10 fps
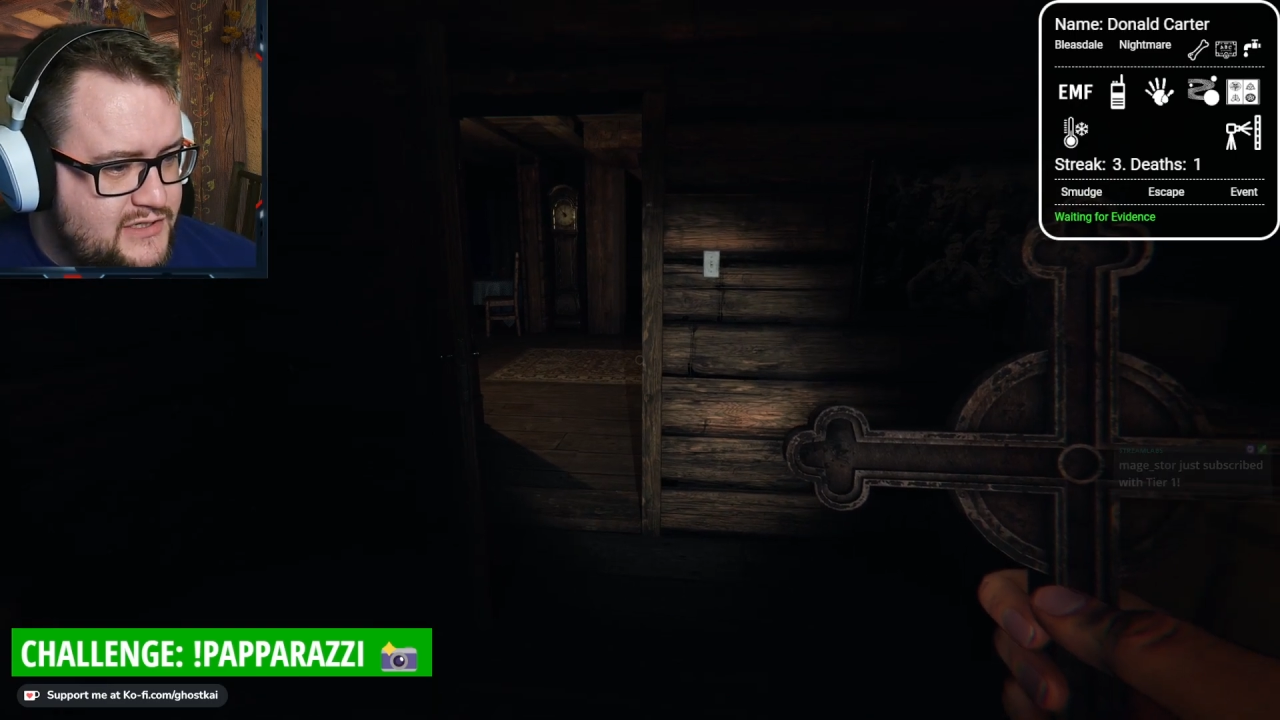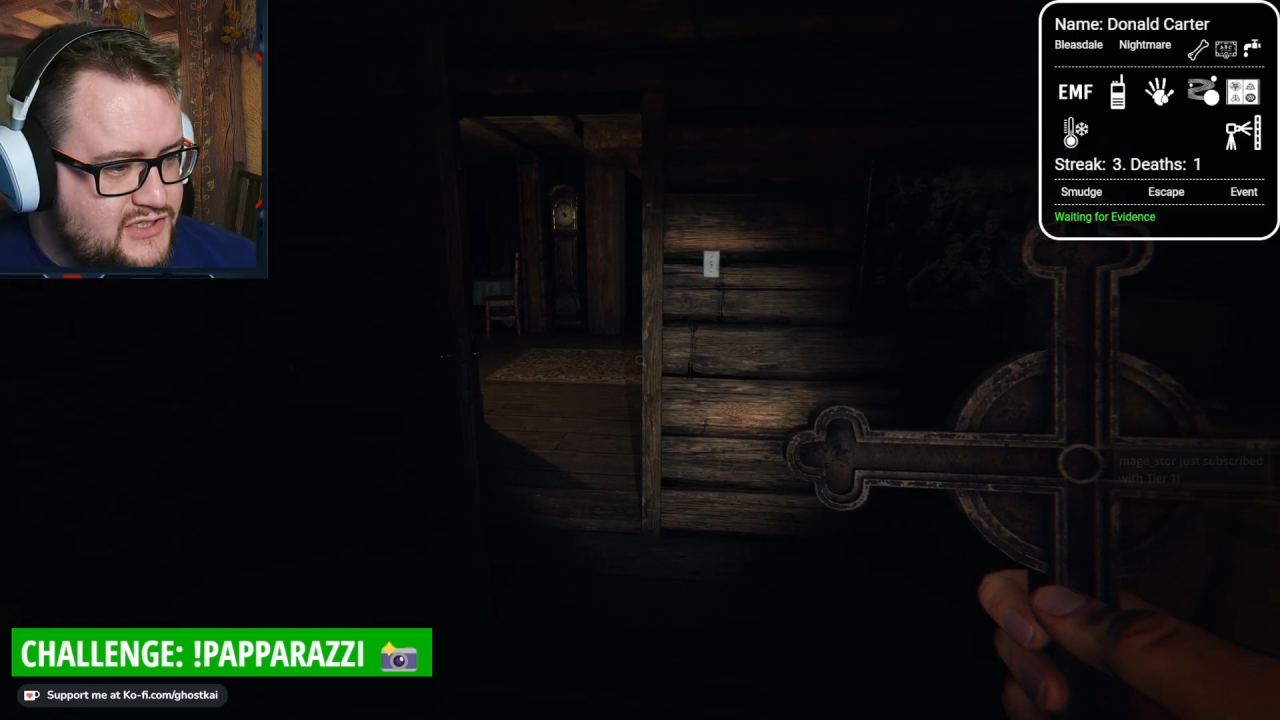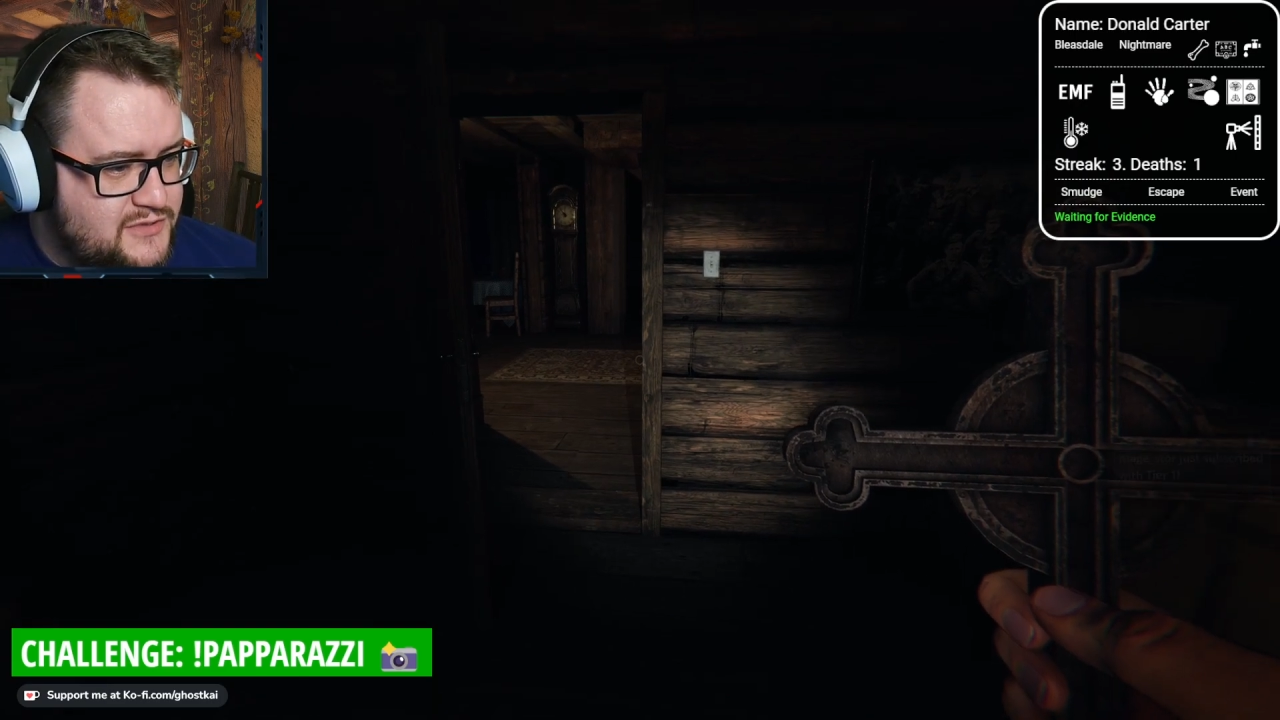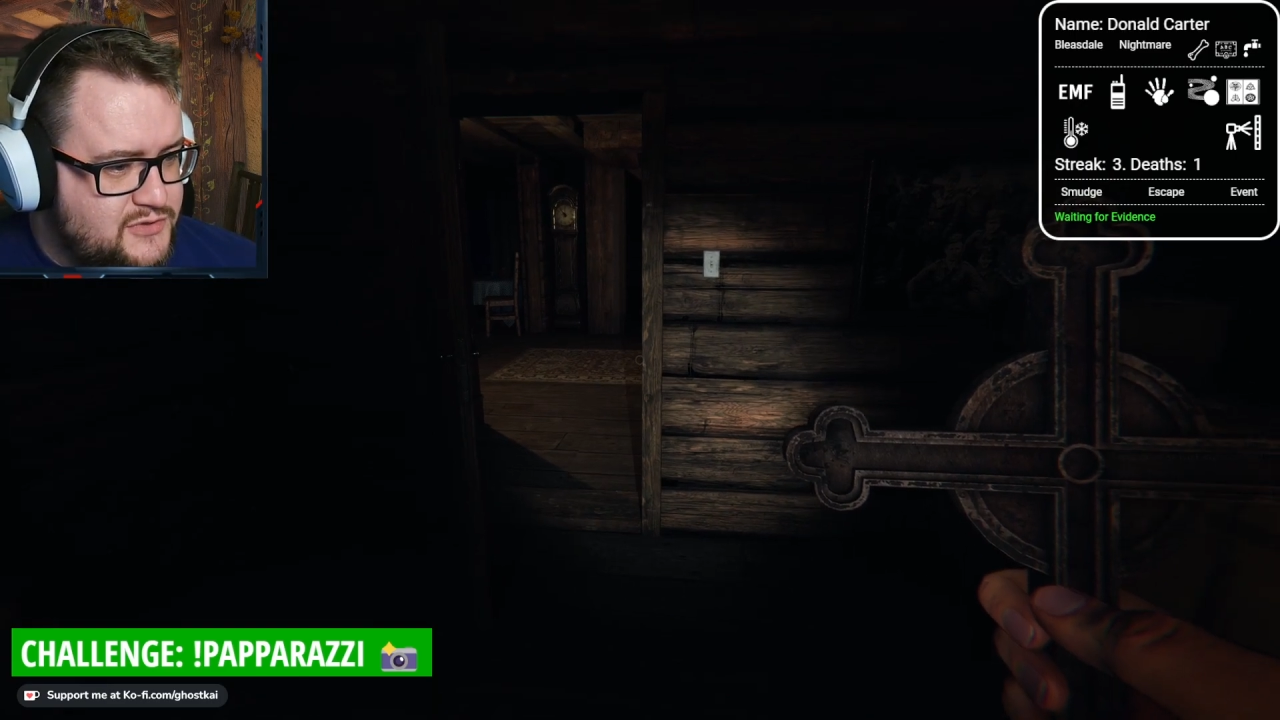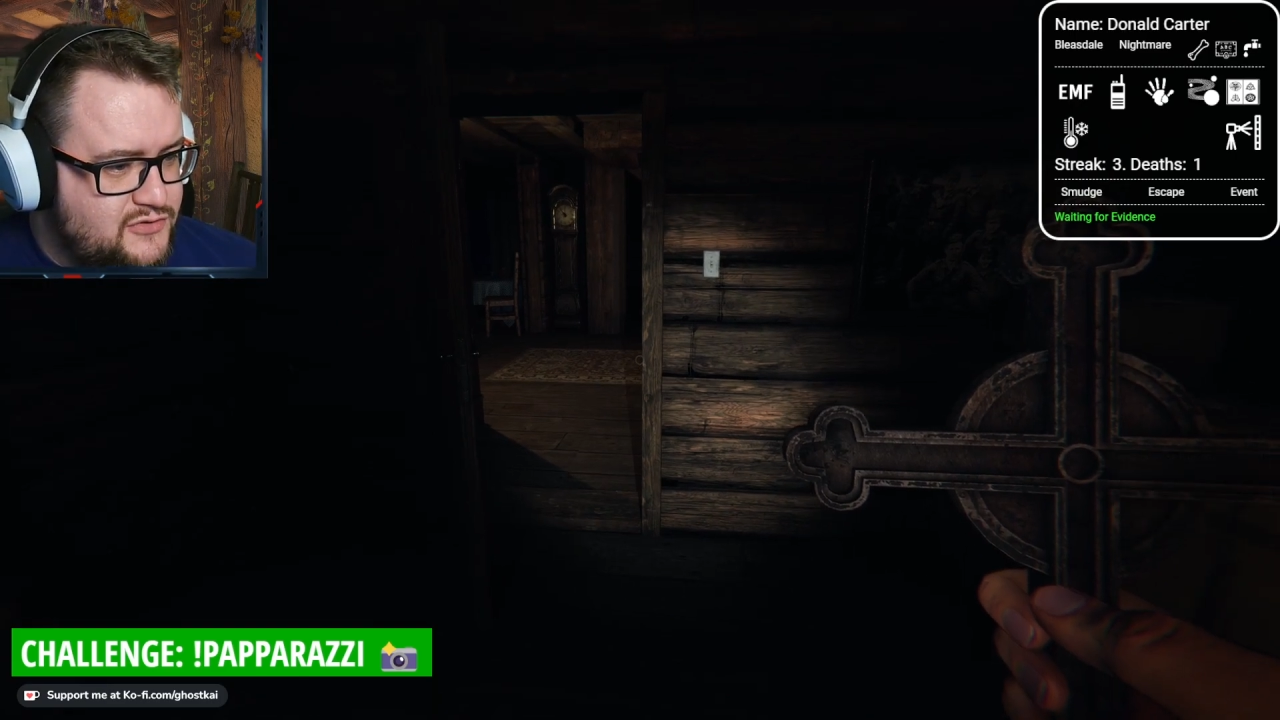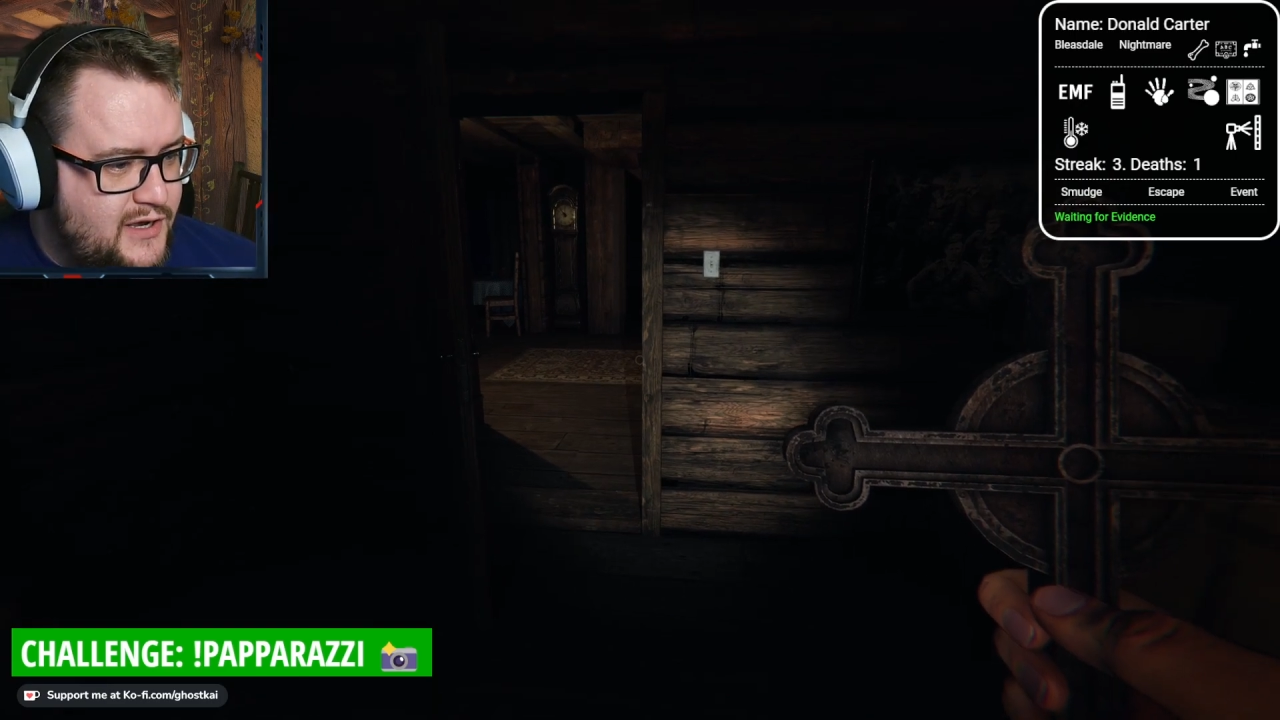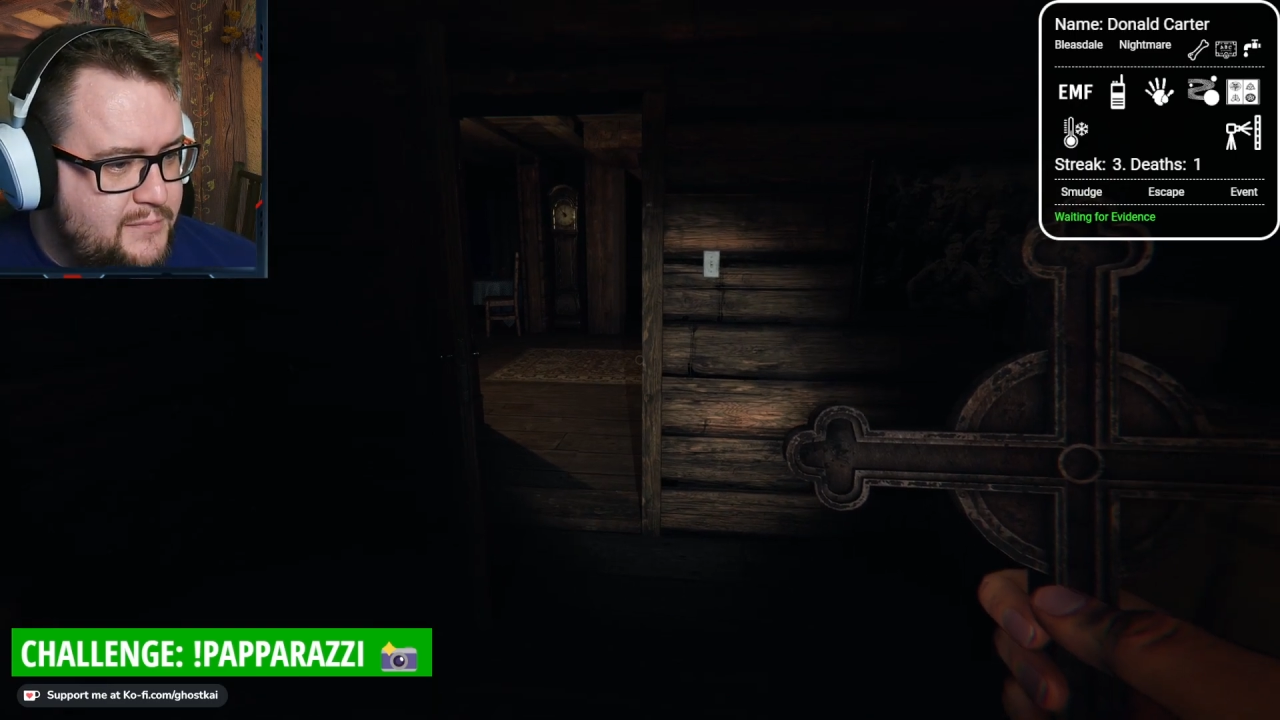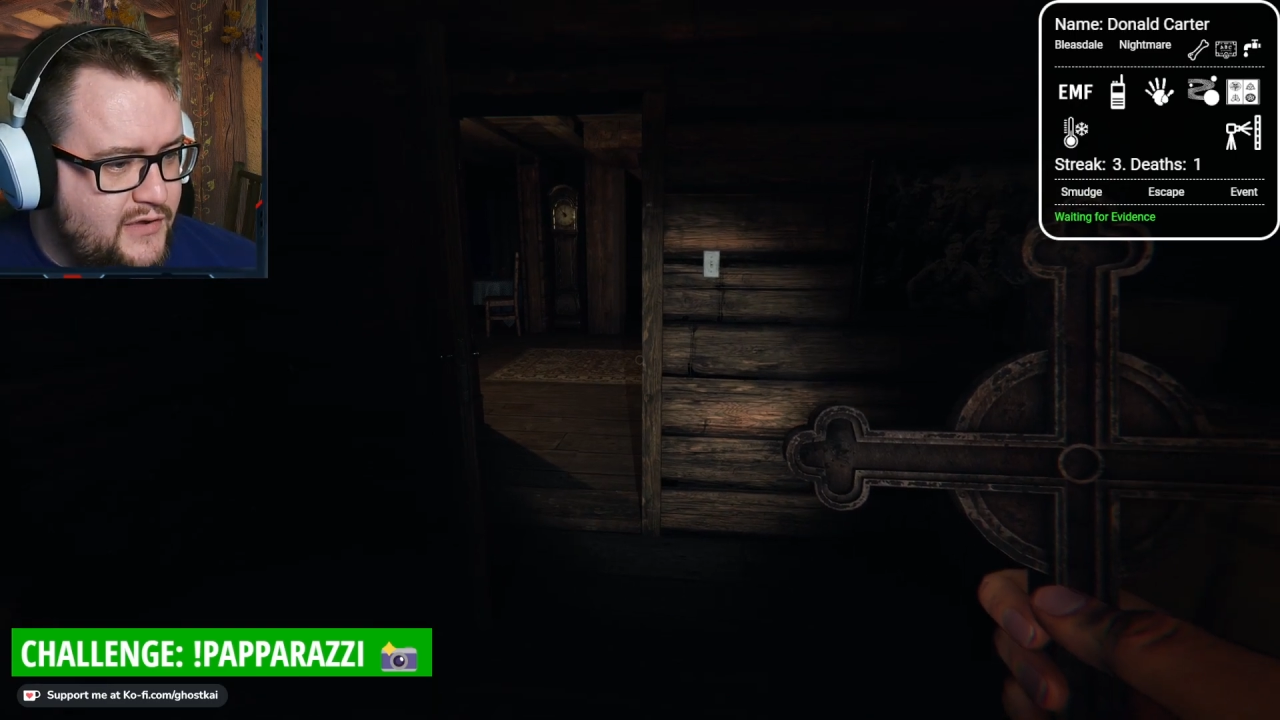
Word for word: to subscribe,